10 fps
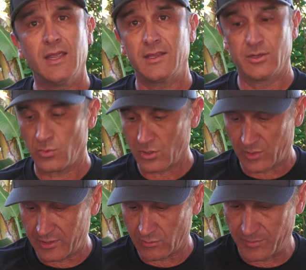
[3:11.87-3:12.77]
And then we're
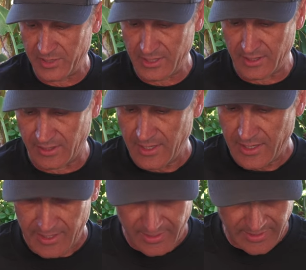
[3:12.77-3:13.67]
going to repeat.
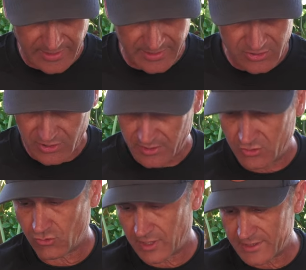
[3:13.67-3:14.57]
And
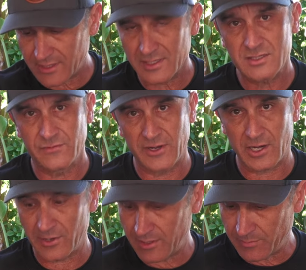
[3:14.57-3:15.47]
trussing is
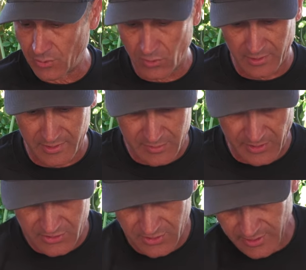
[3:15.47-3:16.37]
very important,
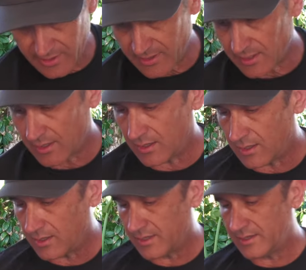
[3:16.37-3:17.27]
especially
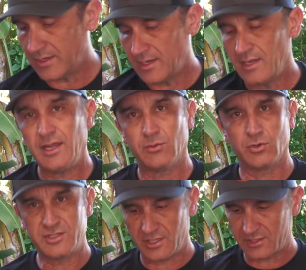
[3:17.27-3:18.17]
on a
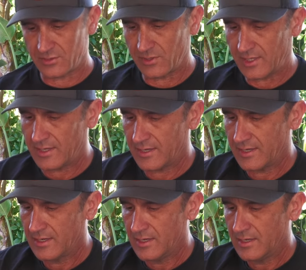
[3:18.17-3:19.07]
rotisserie,
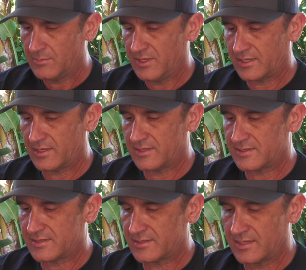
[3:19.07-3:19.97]

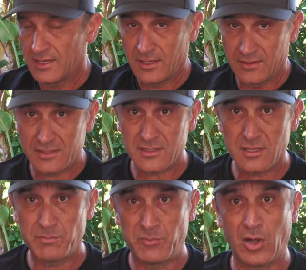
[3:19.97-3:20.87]
because this is
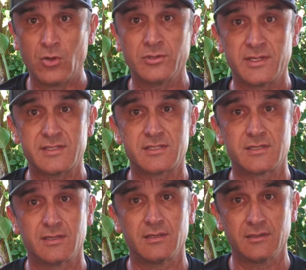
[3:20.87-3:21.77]
a
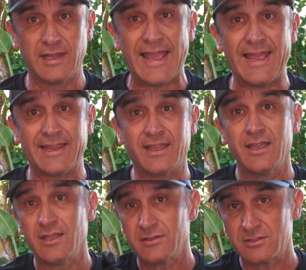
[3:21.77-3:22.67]
boneless leg.
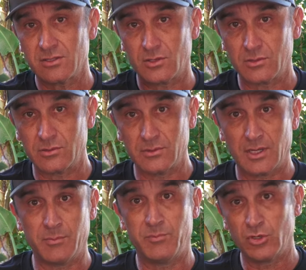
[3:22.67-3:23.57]
So
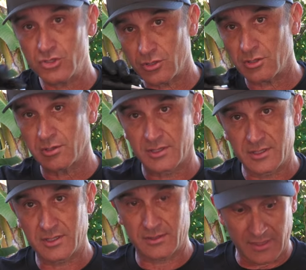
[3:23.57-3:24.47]
a butcher
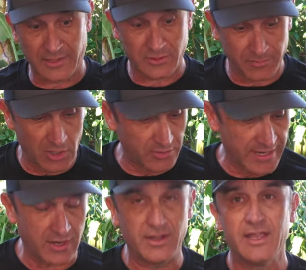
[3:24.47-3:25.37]
cut the bone
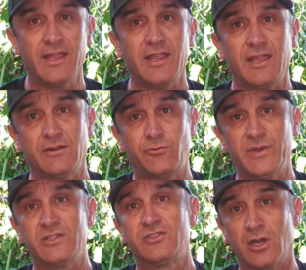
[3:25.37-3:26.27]
out. And if
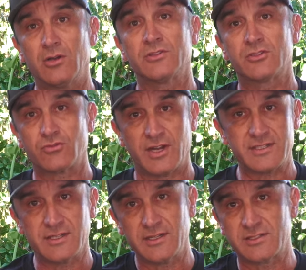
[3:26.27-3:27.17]
we don't
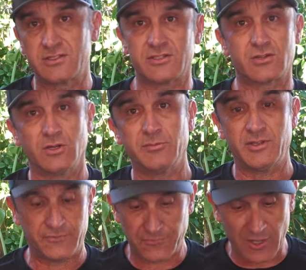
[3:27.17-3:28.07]
truss it, it's just going to be
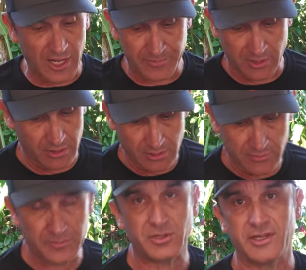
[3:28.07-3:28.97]
flopping all
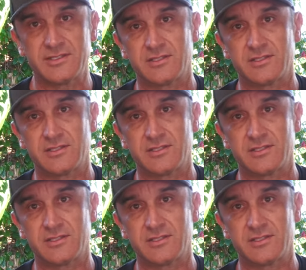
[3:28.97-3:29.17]
over the place.